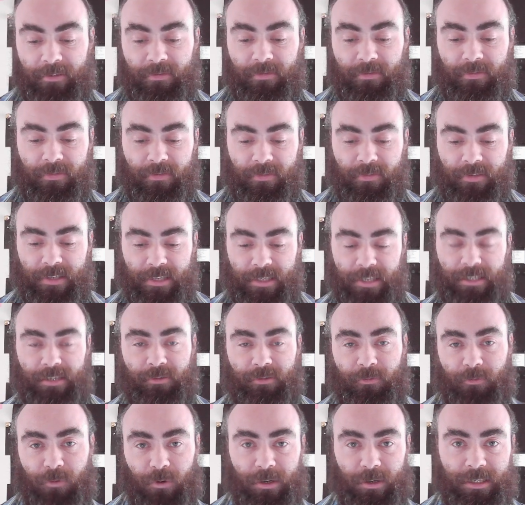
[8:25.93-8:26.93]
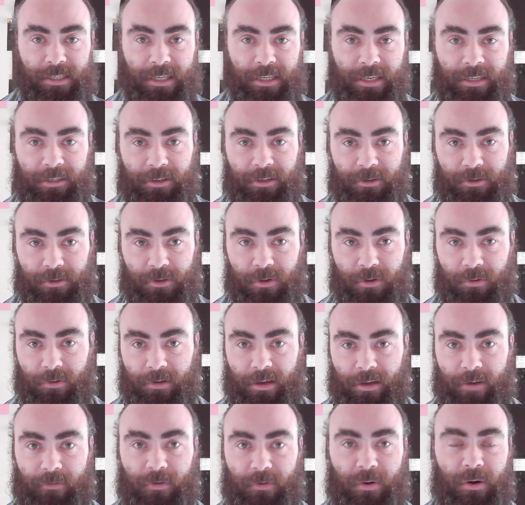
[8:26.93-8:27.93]
since 14 years old,
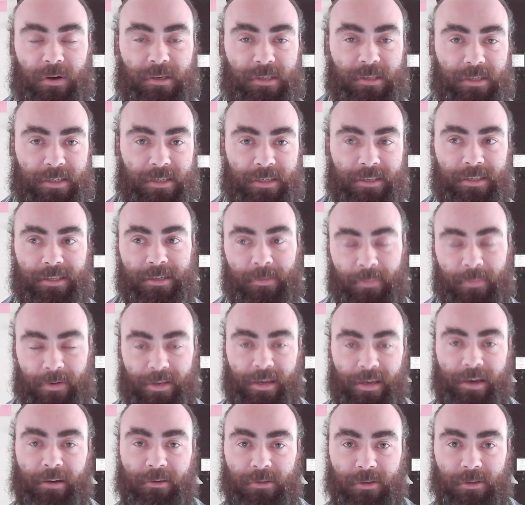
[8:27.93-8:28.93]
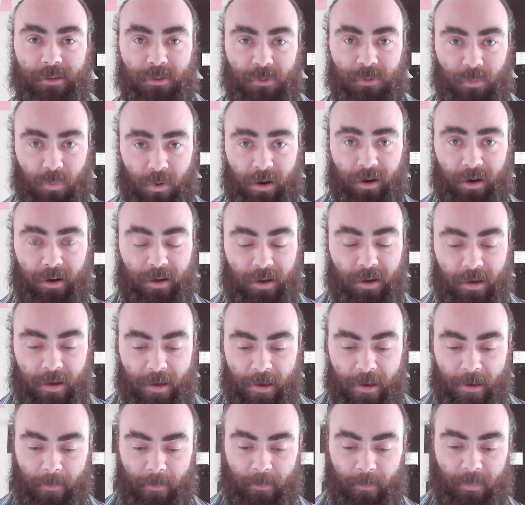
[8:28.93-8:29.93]
I've always seen somebody else's work,
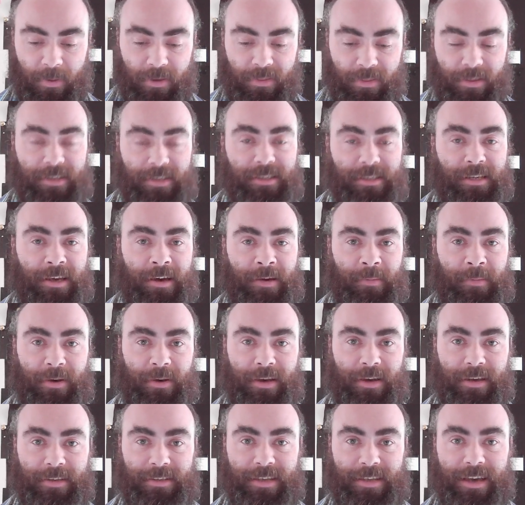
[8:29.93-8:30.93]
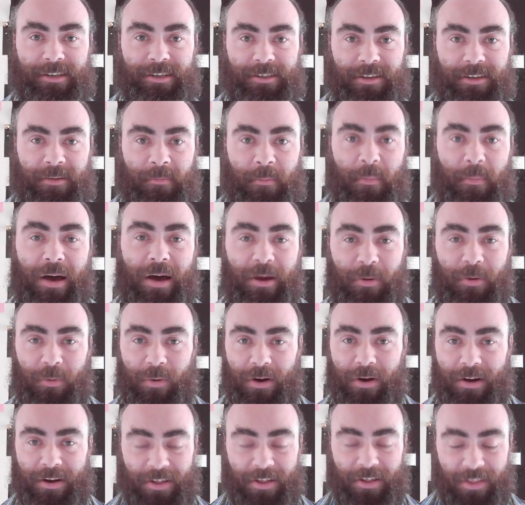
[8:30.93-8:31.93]
but this time it's actually my
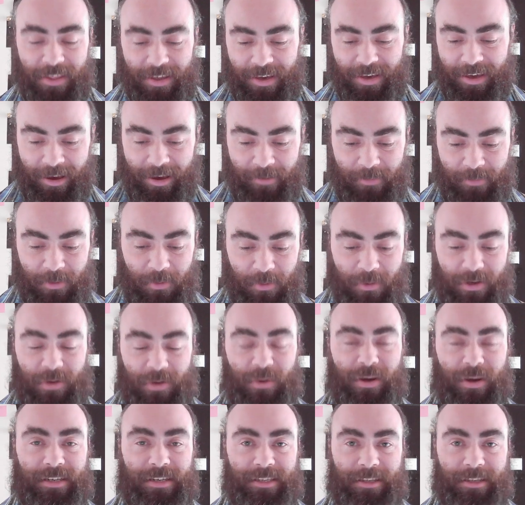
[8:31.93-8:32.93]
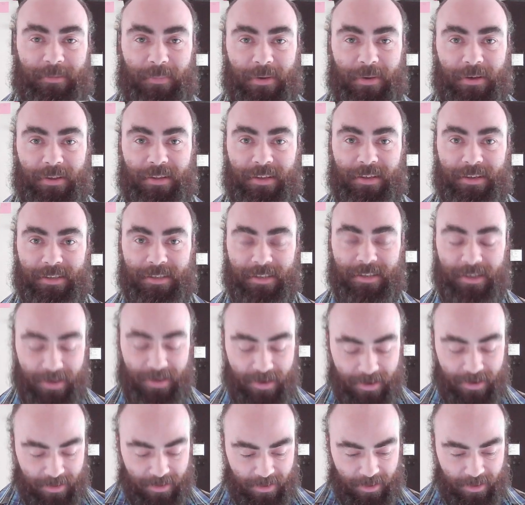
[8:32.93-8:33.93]
work. Like, I'm the one who actually built this.
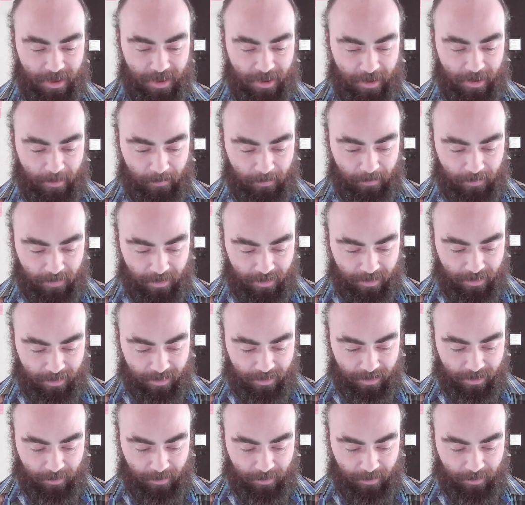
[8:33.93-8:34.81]
I'm